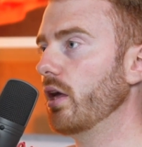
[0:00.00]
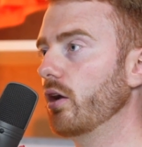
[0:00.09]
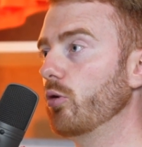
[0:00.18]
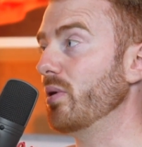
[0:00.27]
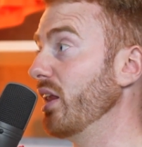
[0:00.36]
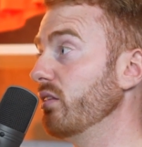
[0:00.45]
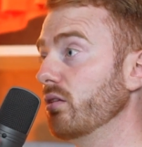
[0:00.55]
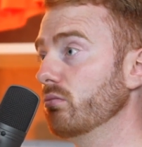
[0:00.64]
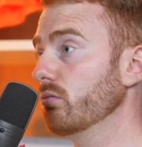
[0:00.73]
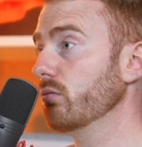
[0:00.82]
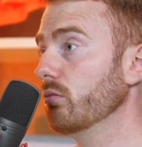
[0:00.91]
It could be
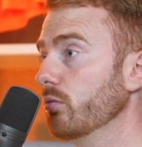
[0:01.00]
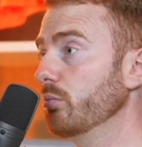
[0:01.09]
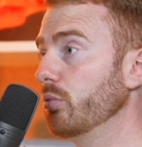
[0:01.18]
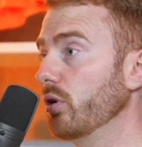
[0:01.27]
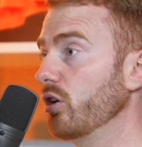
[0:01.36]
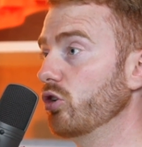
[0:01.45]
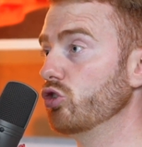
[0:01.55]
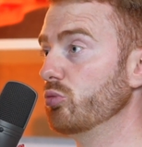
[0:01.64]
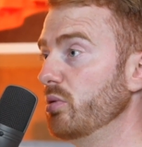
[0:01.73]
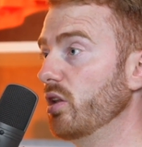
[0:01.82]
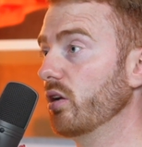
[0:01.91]
anything, but it could
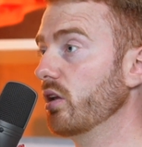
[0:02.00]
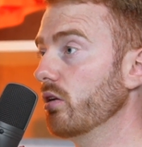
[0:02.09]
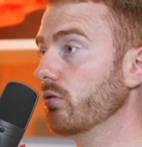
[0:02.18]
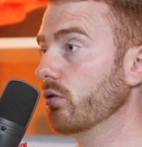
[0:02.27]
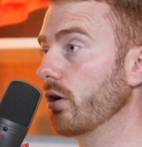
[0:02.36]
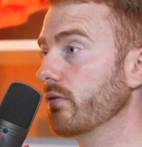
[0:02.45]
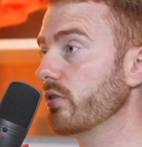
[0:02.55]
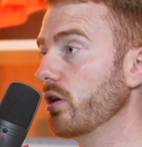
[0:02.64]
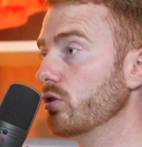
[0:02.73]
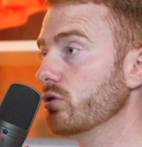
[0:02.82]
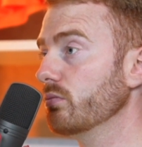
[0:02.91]
just be like little
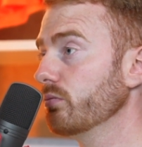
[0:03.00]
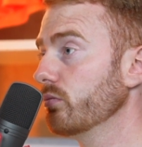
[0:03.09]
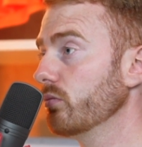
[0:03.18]
conversation.